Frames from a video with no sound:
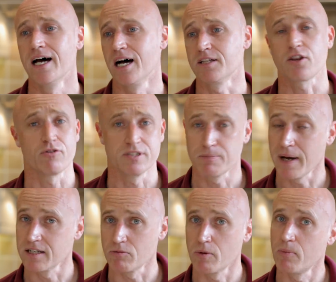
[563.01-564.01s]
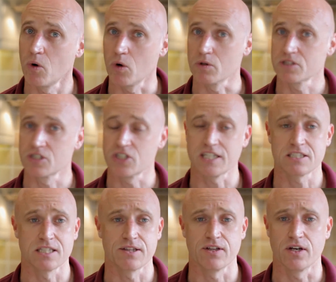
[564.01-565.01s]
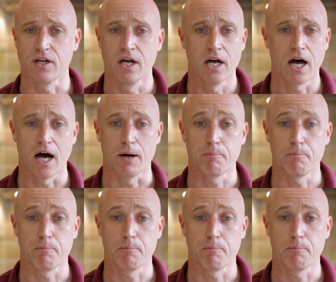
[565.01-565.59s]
Another independent report suggested that uh,